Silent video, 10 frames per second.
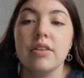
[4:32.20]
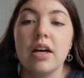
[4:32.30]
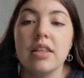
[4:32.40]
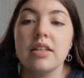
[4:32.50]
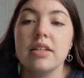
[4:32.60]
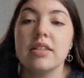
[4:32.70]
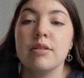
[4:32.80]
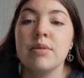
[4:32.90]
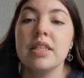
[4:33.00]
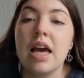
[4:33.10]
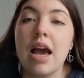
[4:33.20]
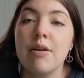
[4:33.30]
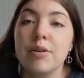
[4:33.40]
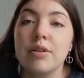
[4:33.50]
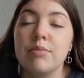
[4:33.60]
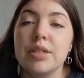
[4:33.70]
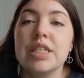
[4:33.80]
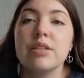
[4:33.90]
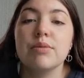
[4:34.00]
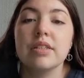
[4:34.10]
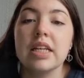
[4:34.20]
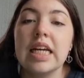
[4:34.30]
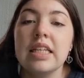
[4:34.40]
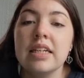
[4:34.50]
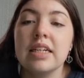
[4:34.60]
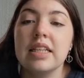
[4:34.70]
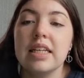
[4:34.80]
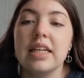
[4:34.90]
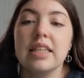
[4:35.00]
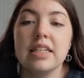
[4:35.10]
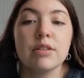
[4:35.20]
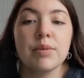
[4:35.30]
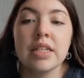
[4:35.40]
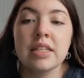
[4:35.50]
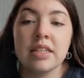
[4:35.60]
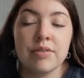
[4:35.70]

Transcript: Further, some of the aerial images were slightly unclear. This made it